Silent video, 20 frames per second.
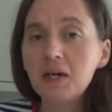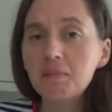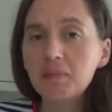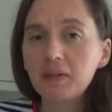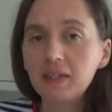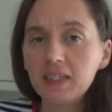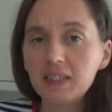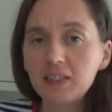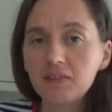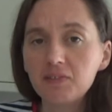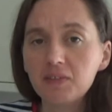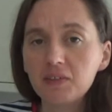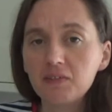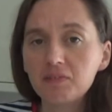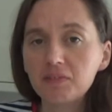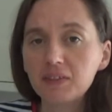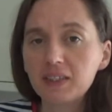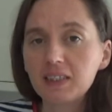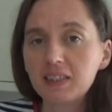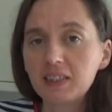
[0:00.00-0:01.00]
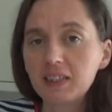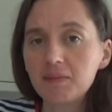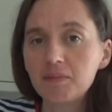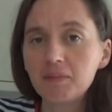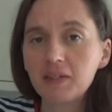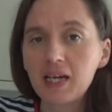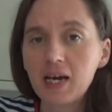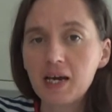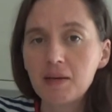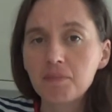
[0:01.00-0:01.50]
Please feel free to give
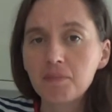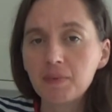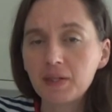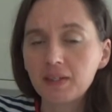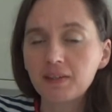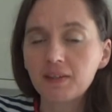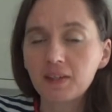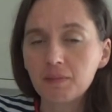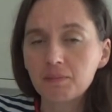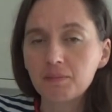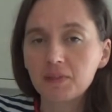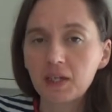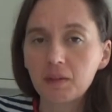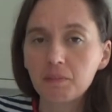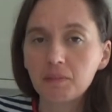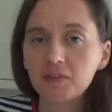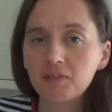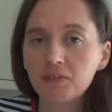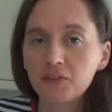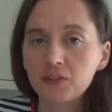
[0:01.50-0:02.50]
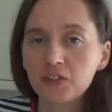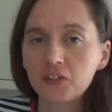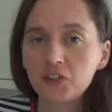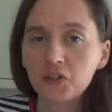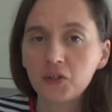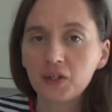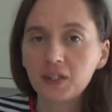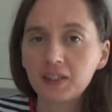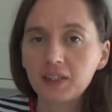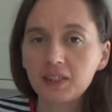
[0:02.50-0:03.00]
me a big thumbs up if you
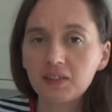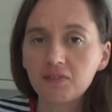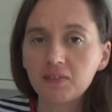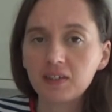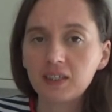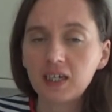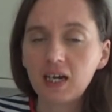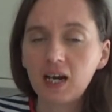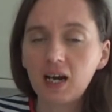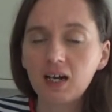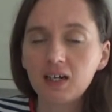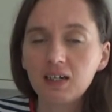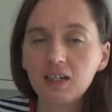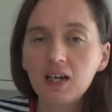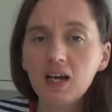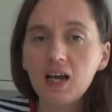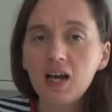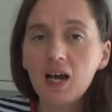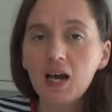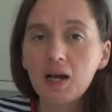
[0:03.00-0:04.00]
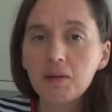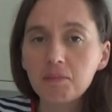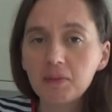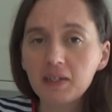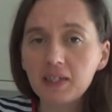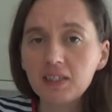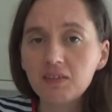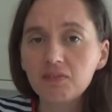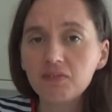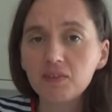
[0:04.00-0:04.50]
enjoyed this video, and
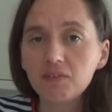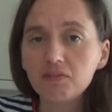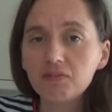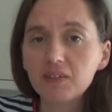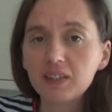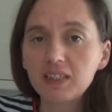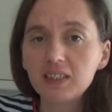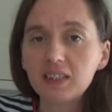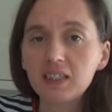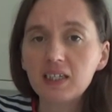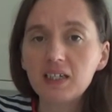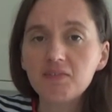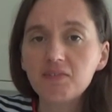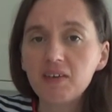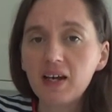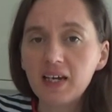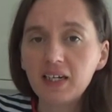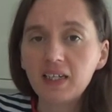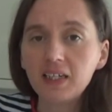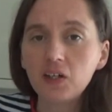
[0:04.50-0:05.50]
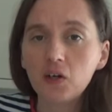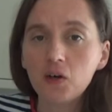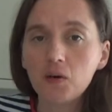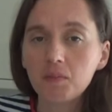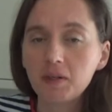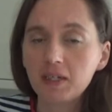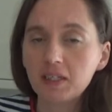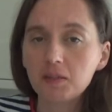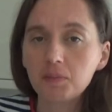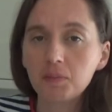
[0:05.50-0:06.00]
please feel free to leave any
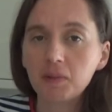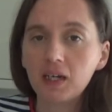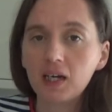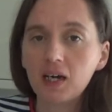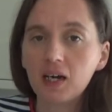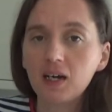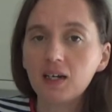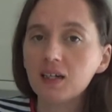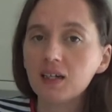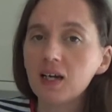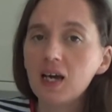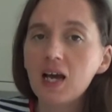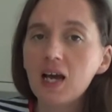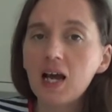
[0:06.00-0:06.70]
comments below,